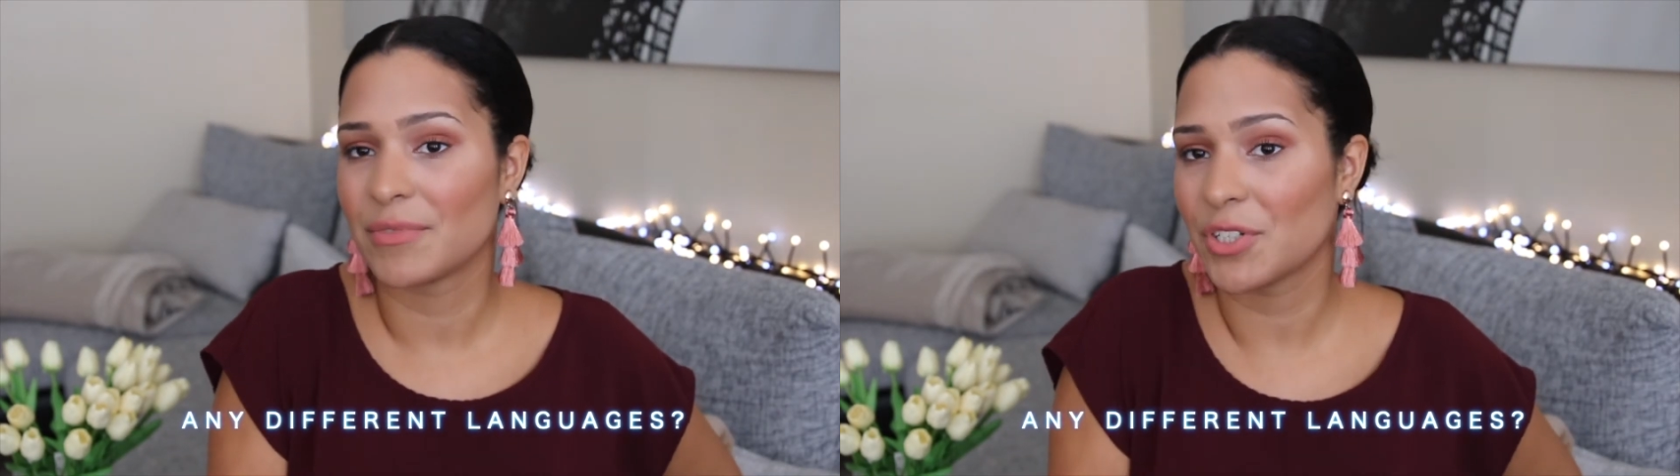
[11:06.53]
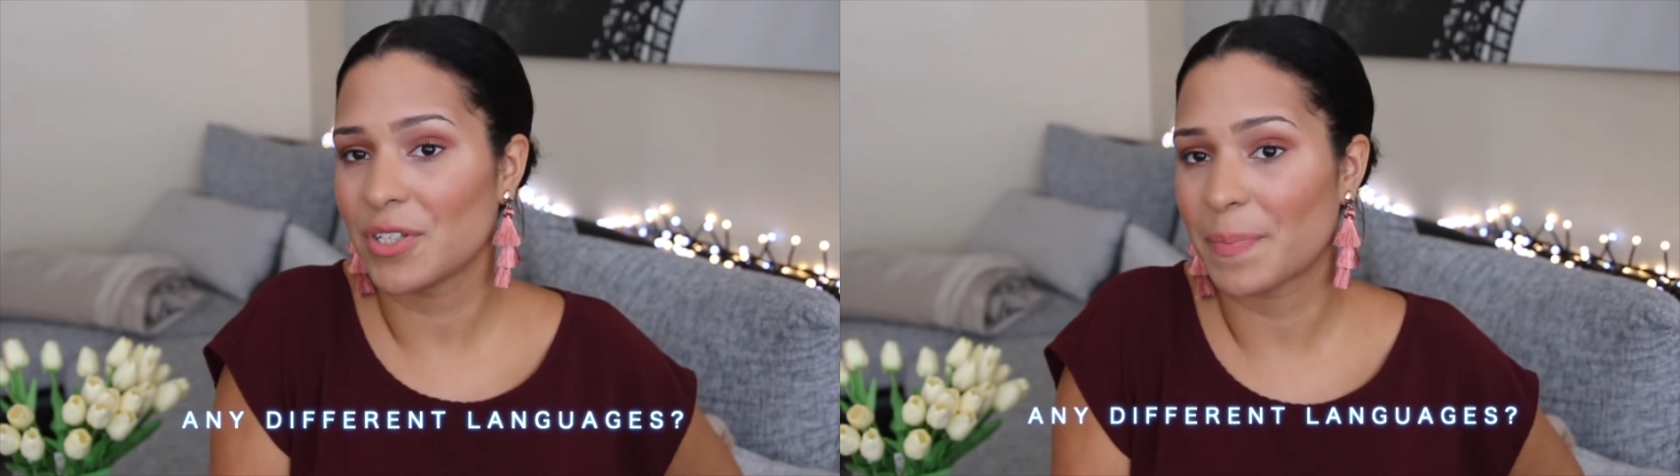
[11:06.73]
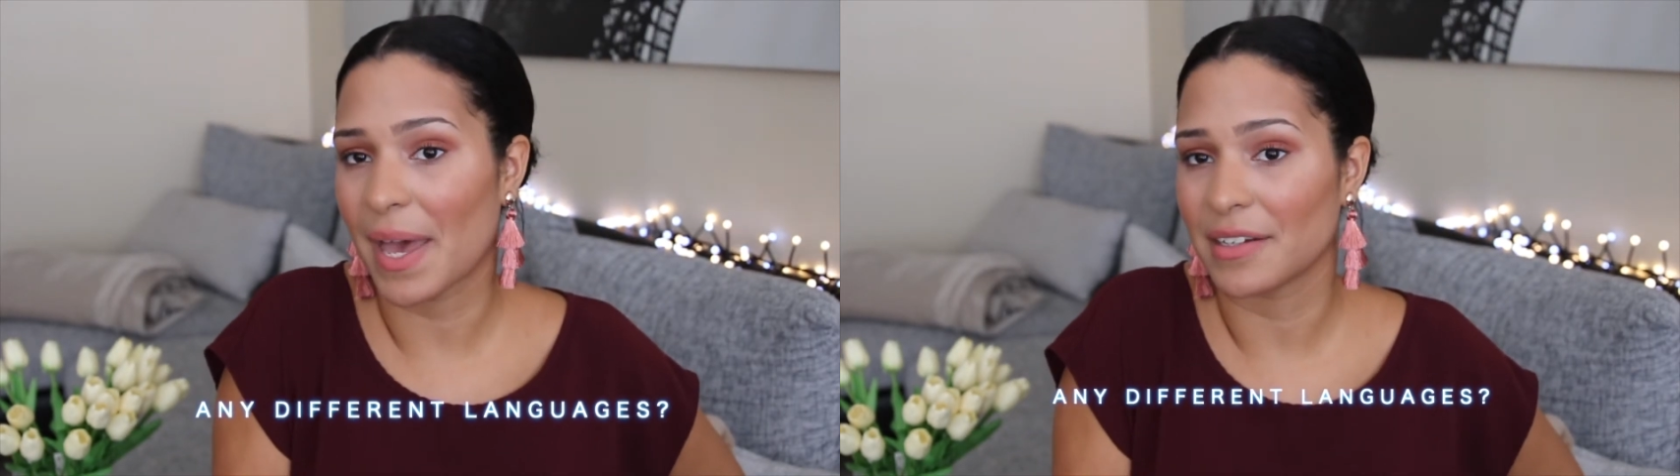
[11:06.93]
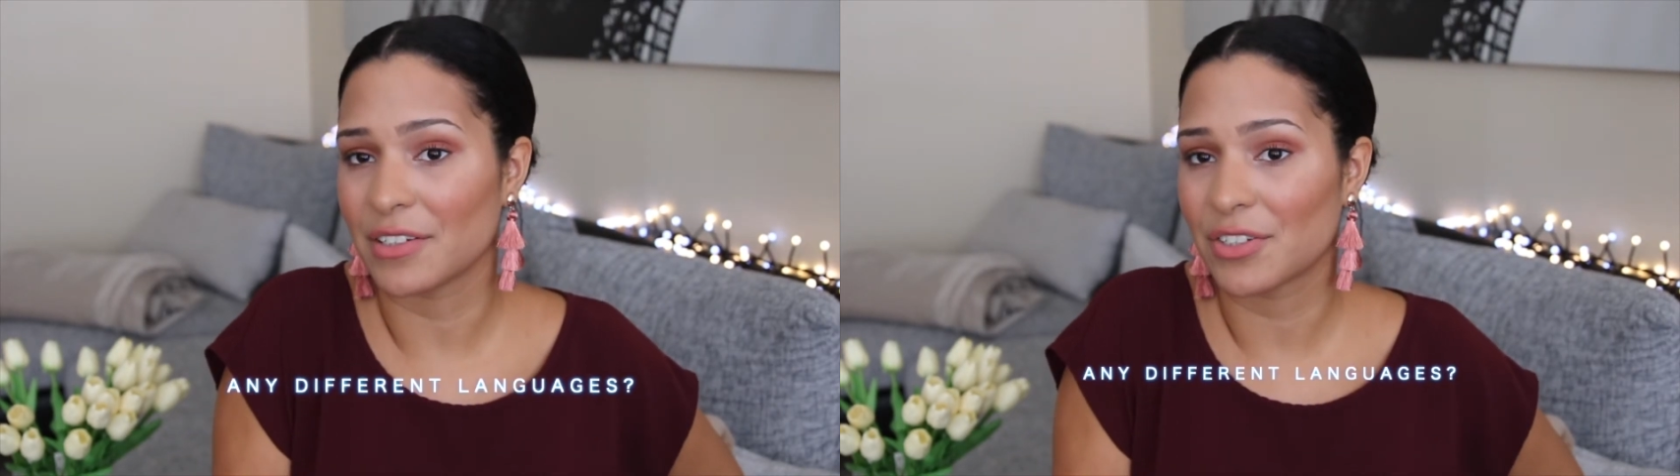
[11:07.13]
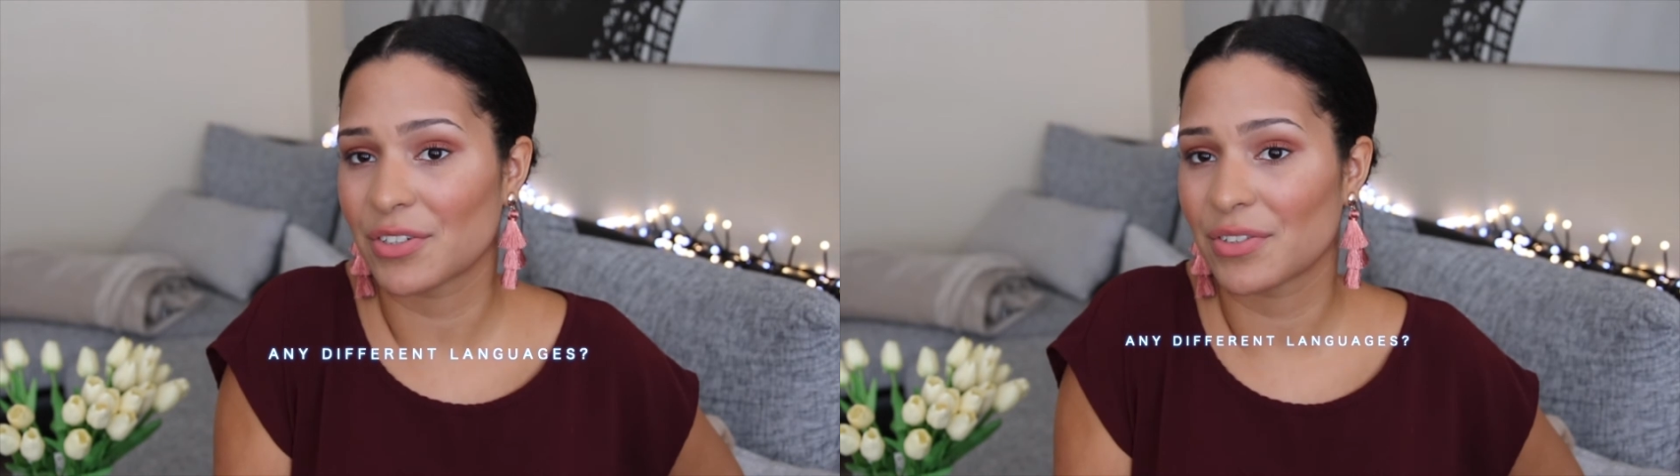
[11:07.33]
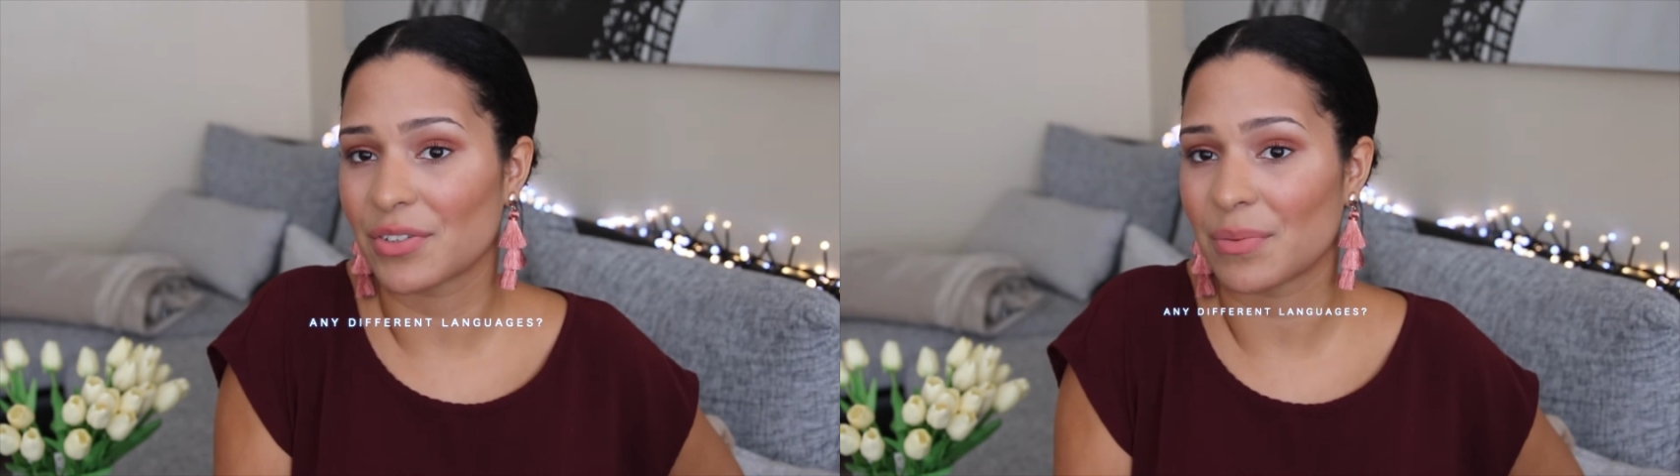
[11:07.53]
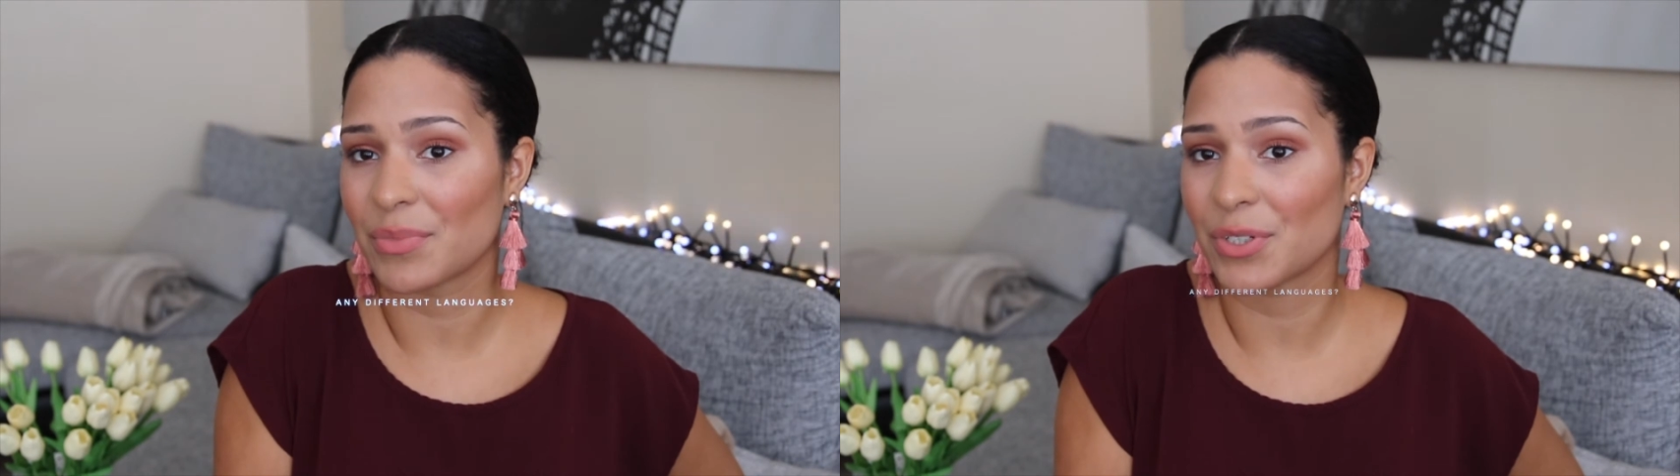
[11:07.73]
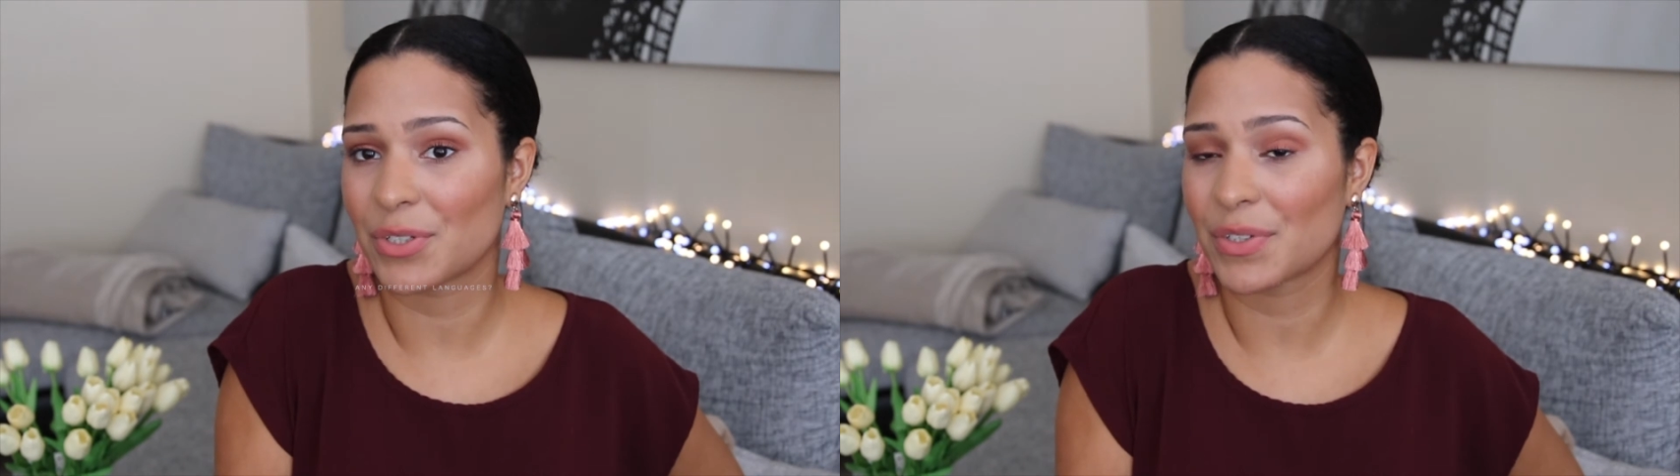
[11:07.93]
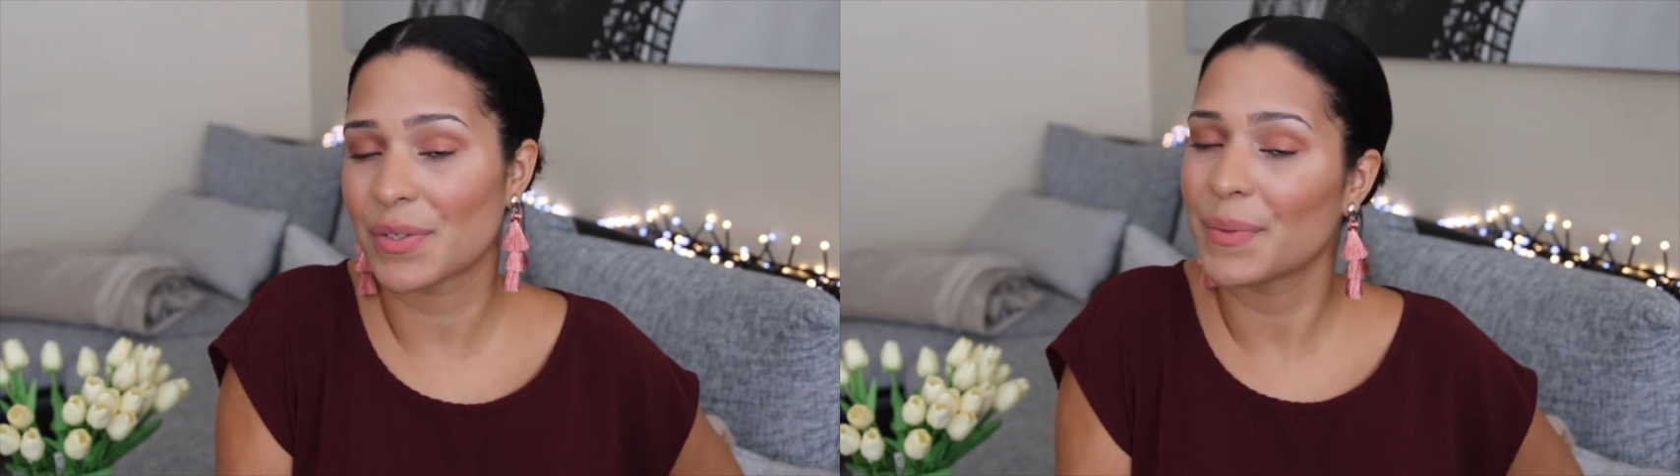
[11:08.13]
Just Spanish. So I'm just